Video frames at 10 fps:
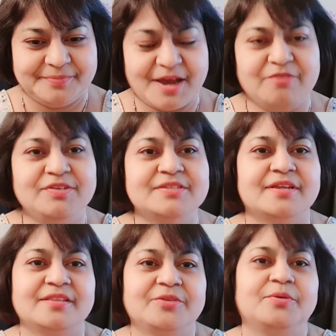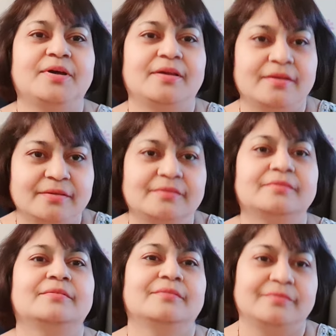after Satyuga,
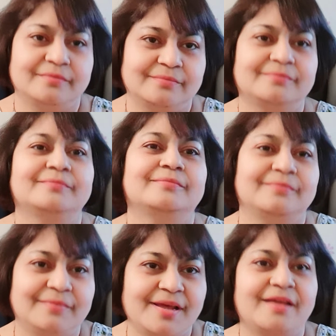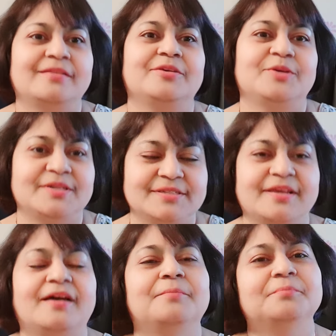the other yugas
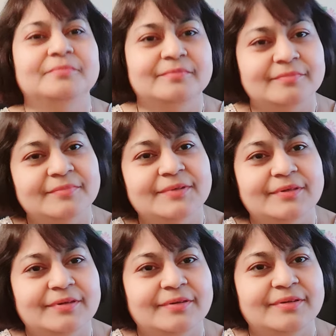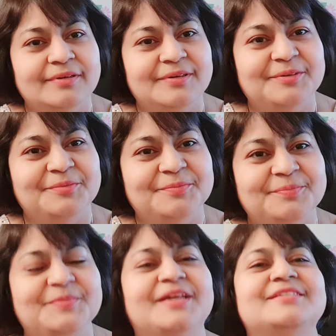come.
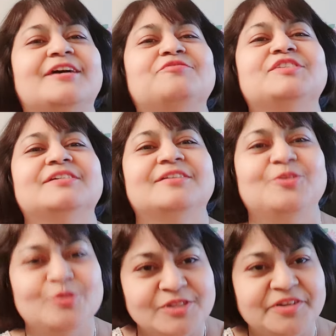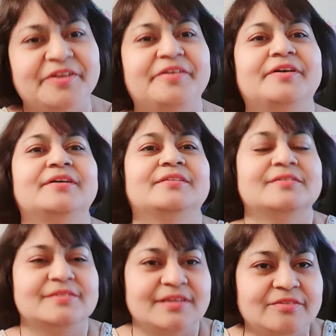That's after golden era, the
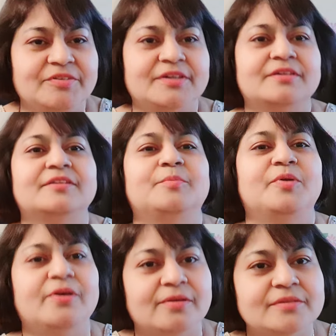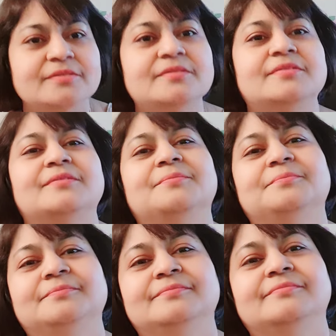silver, the bronze.
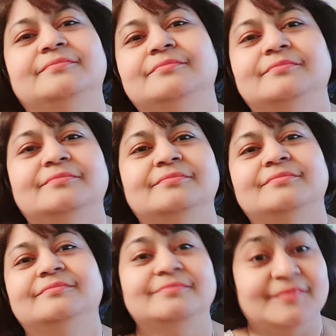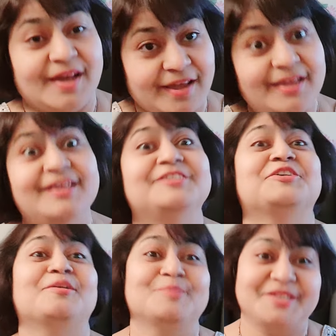Iron Age
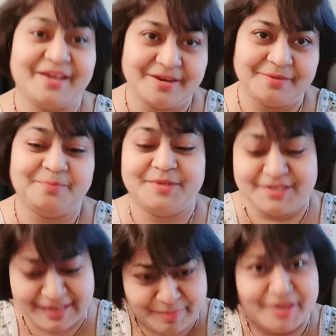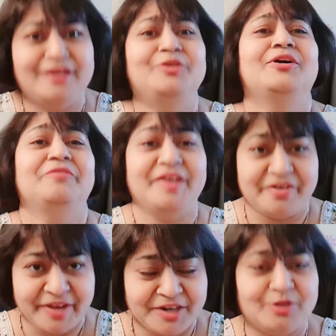comes again. The same Kali Yuga we are
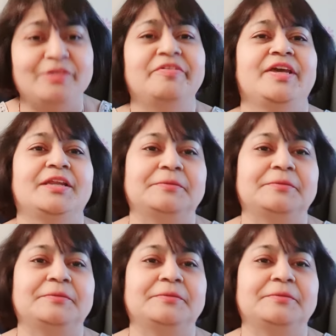right now living in.